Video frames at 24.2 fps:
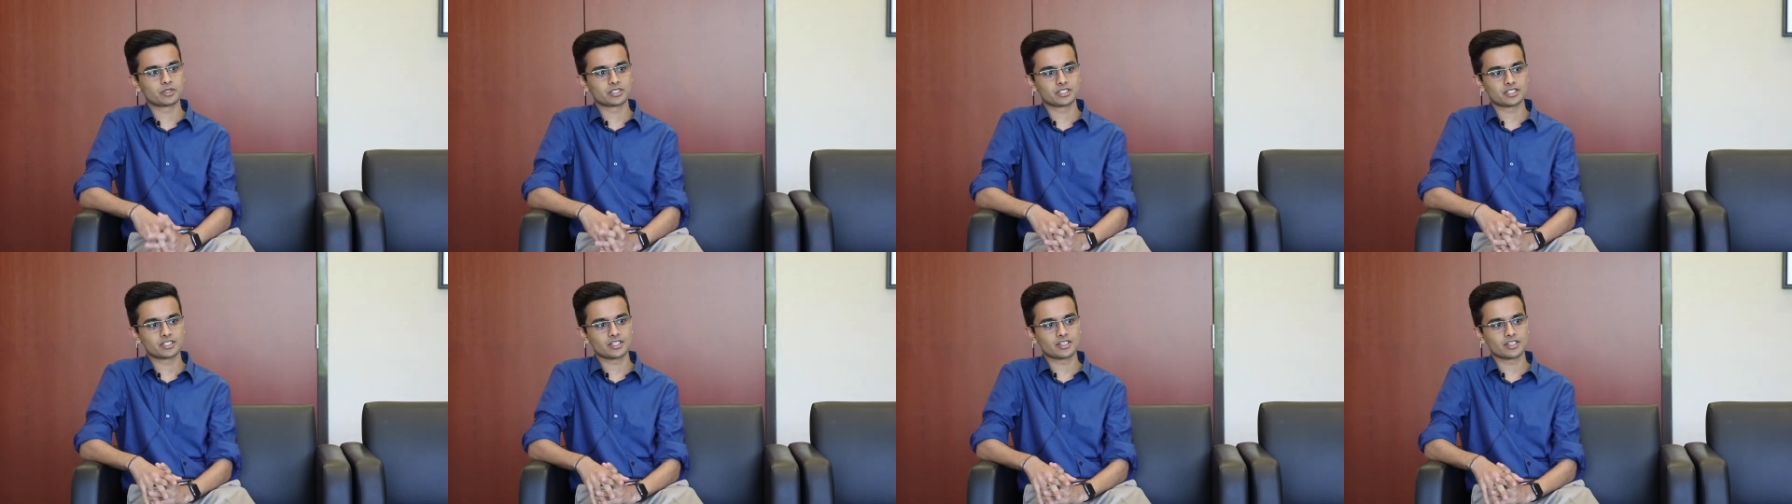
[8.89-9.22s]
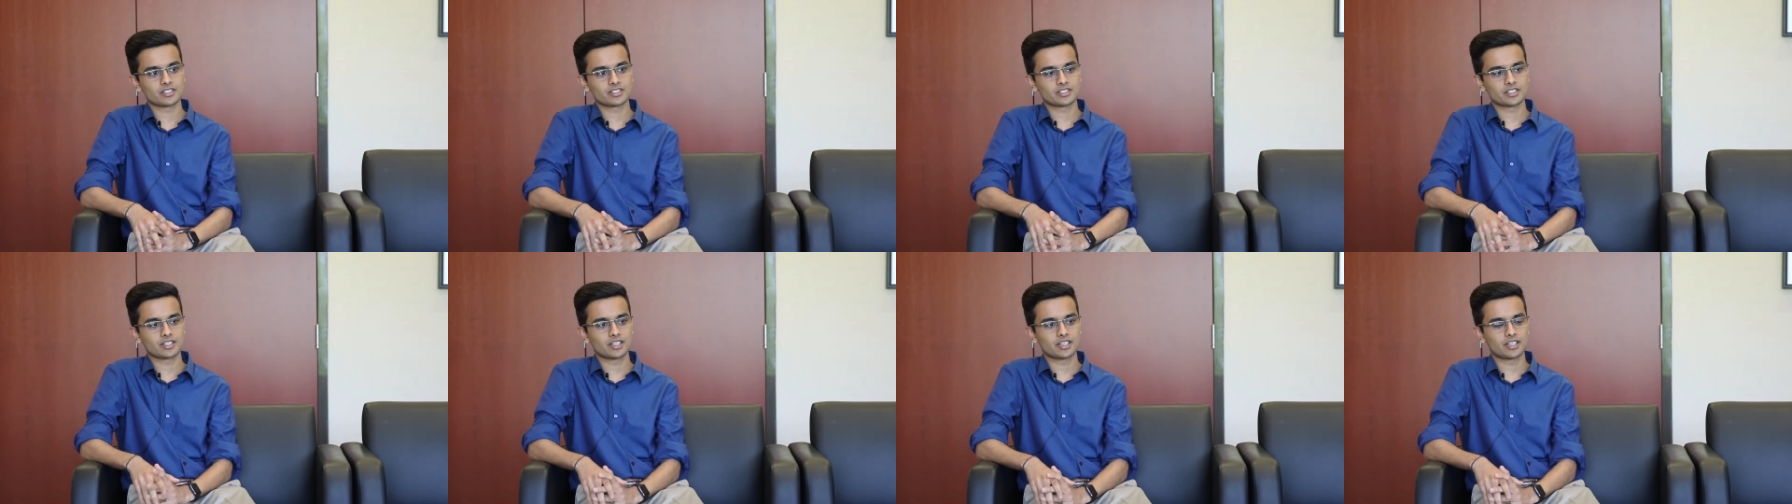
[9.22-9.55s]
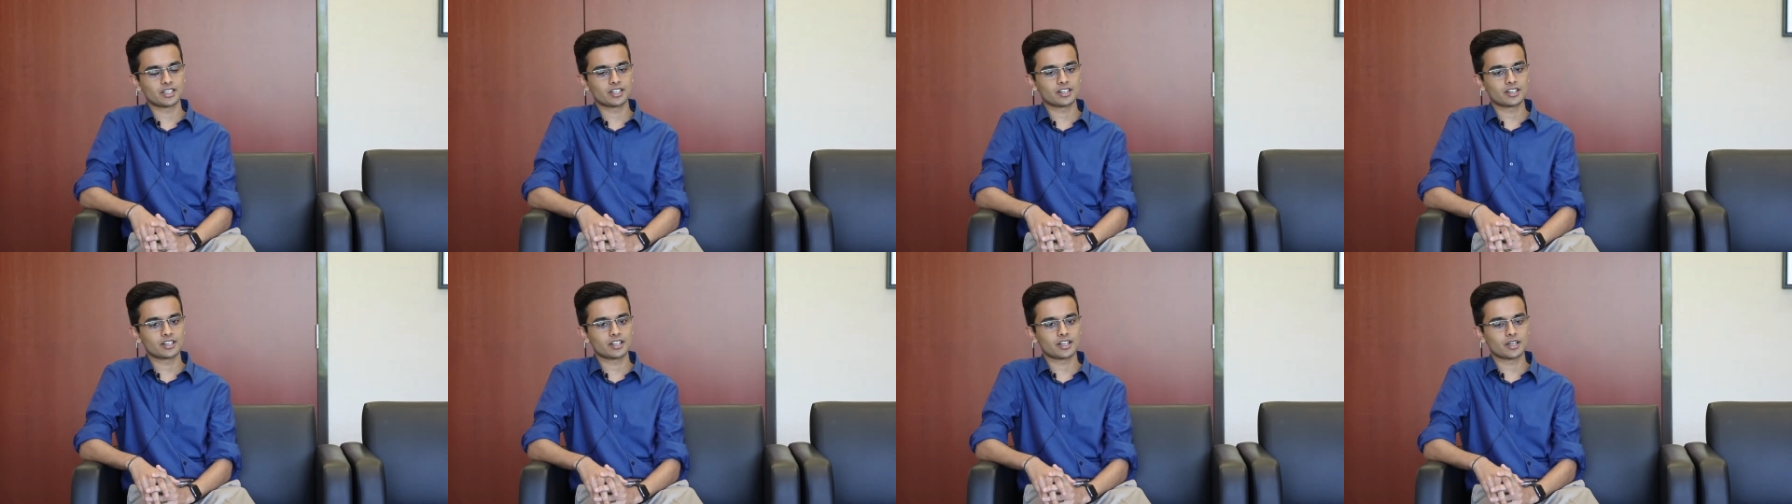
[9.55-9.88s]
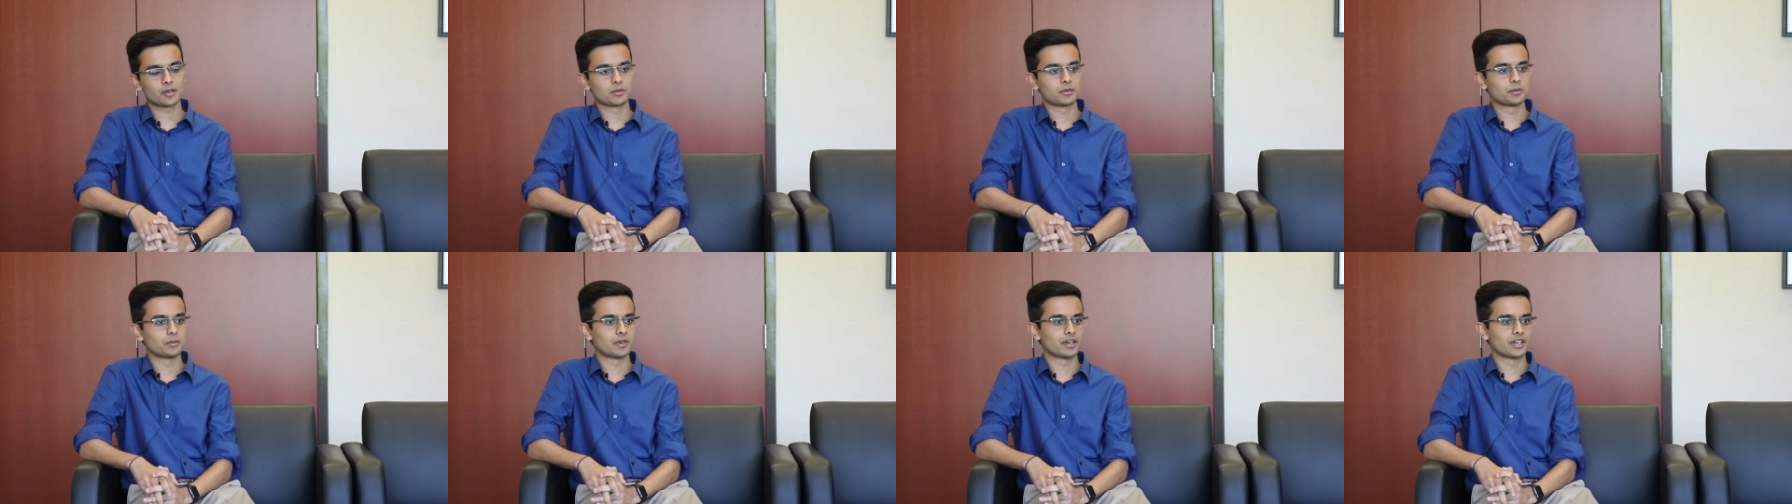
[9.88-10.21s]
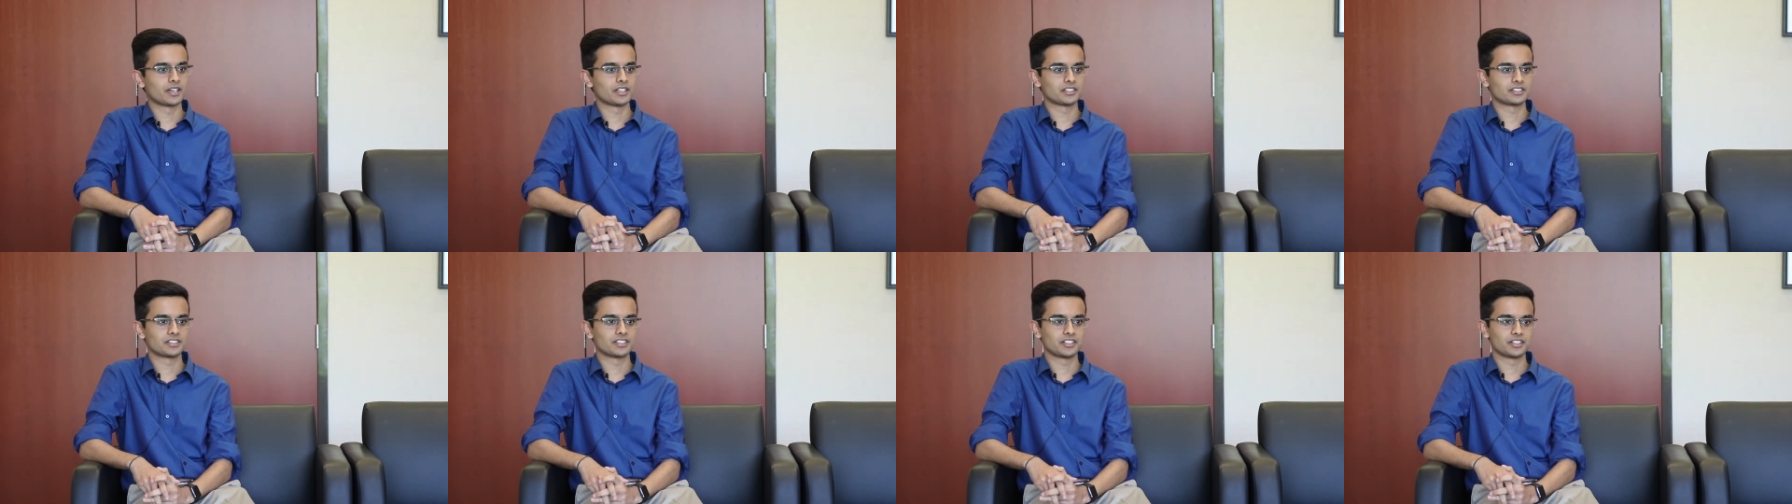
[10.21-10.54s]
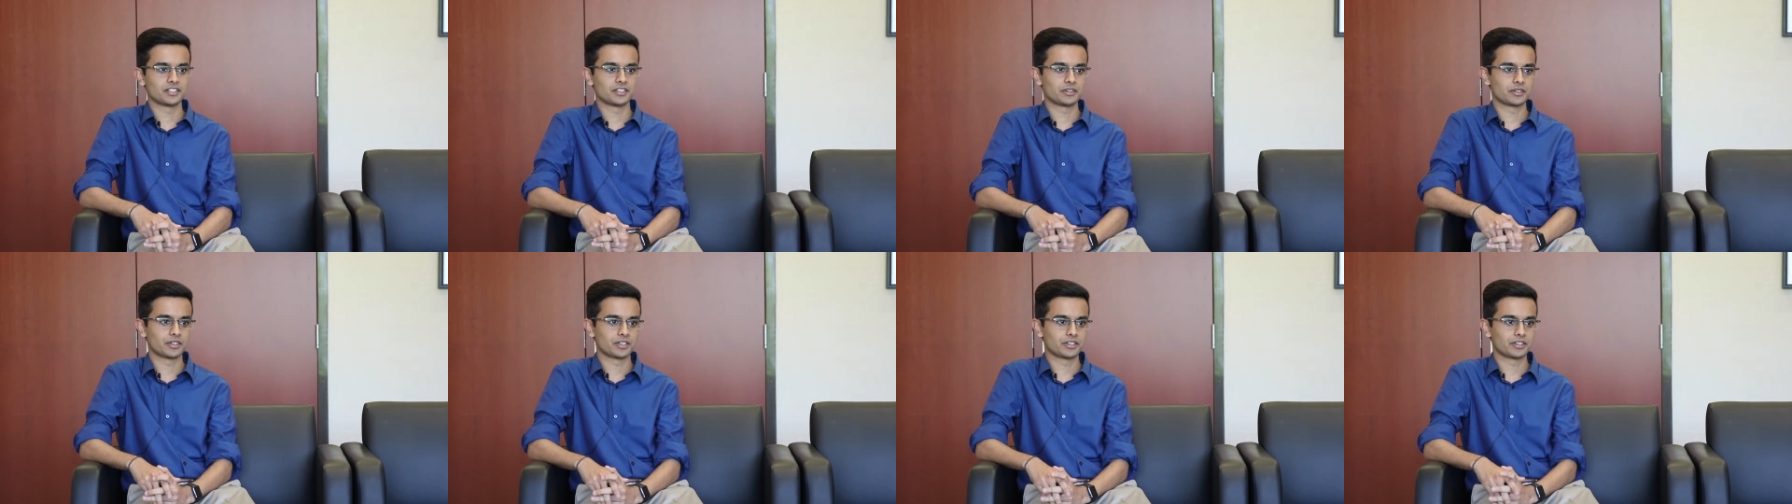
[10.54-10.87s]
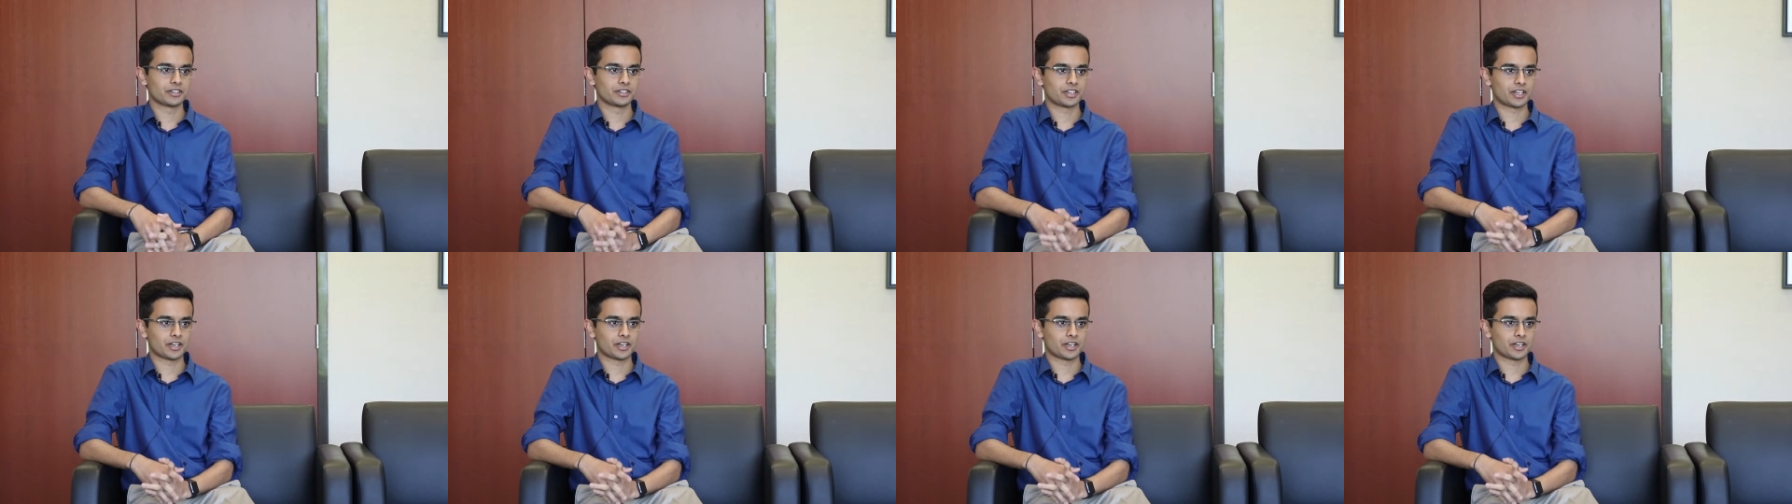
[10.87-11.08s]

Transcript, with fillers: Wichita State. I'm in my senior year